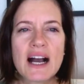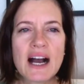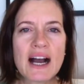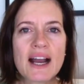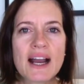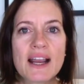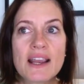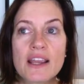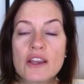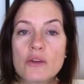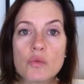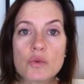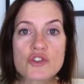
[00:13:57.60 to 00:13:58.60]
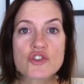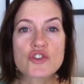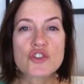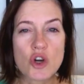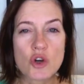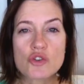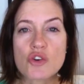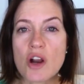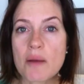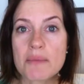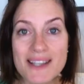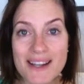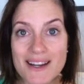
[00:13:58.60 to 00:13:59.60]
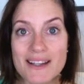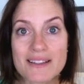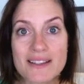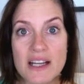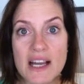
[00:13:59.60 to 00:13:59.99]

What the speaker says: I was so traumatized.